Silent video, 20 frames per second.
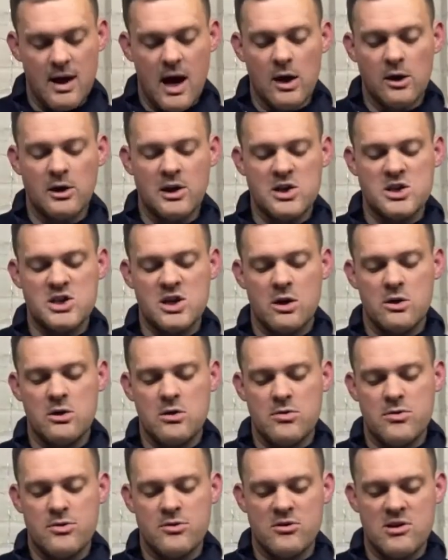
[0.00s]
I'm going to show
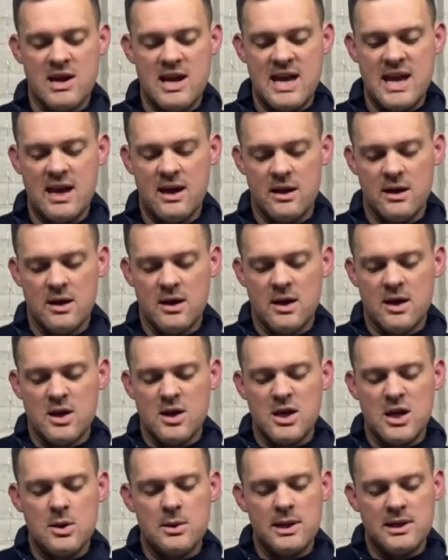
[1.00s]
you three.
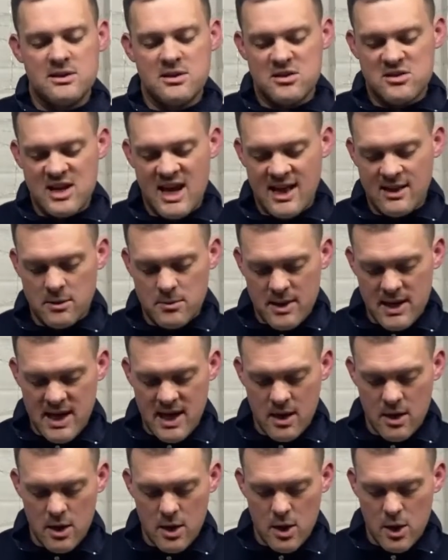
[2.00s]
You need to tell
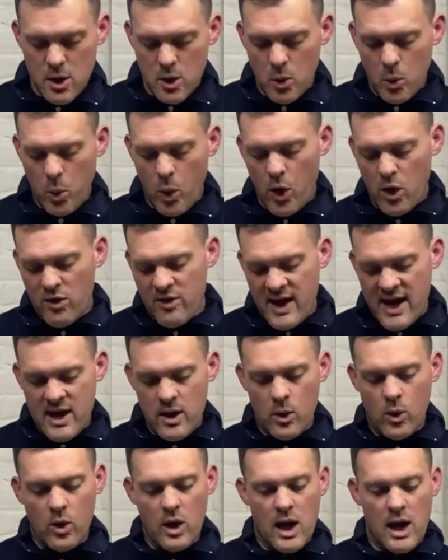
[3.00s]
me what
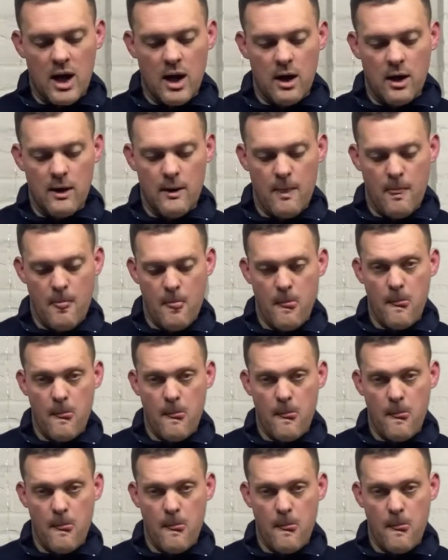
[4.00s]
they all are.